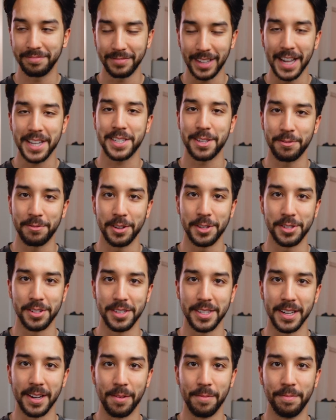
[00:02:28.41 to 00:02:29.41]
That's
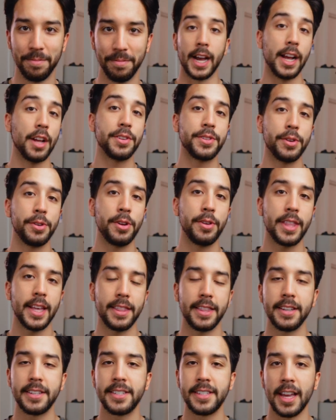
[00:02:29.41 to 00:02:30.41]
efficiency. I also knew
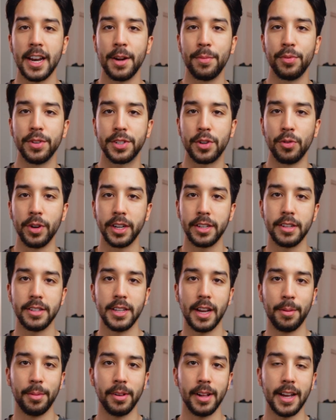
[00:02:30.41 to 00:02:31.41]
that this setup was going to
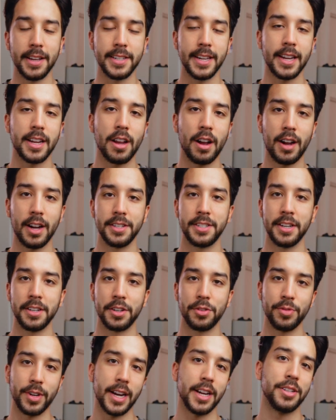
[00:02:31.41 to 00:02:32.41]
double as a
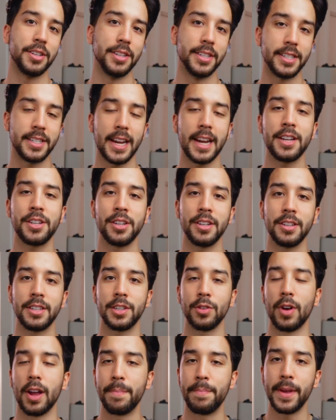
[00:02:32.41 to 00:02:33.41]
content creation station,
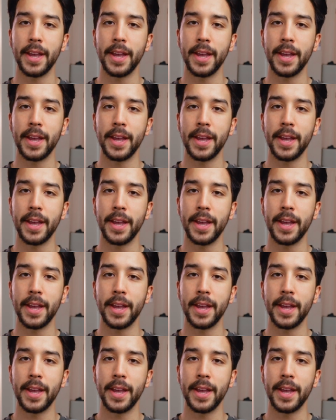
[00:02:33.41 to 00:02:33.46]
so I